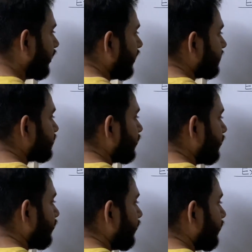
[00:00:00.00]
So
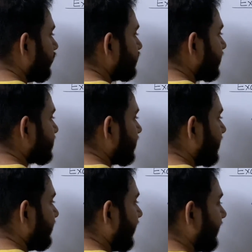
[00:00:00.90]
just
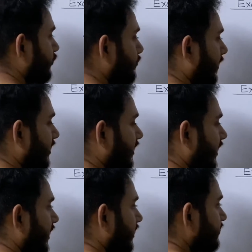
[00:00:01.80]
divide 2 part.
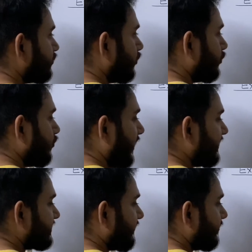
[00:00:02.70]
So
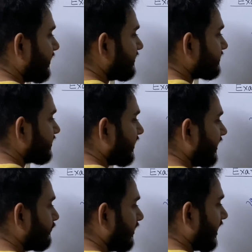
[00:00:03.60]
287 means it
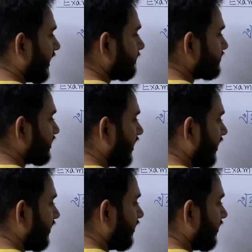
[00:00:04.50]
will comes
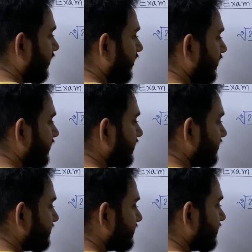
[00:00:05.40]
under
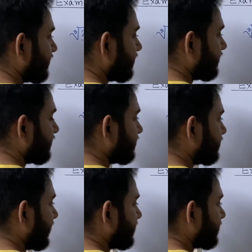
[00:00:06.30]

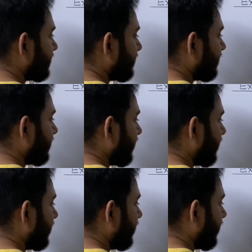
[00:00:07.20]
6.
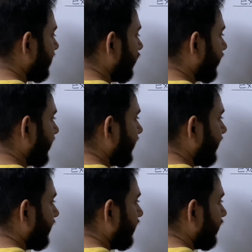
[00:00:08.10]
Okay,
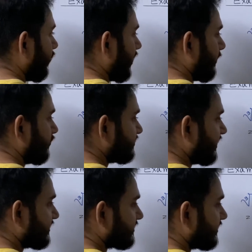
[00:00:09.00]
what about
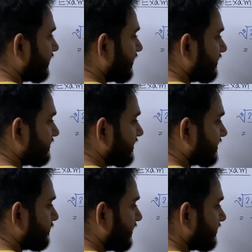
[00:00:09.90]
6? 6
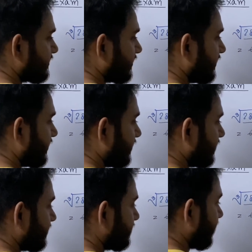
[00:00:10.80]
means
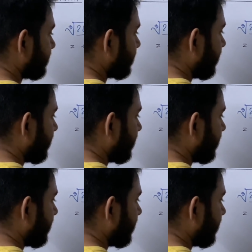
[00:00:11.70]
6.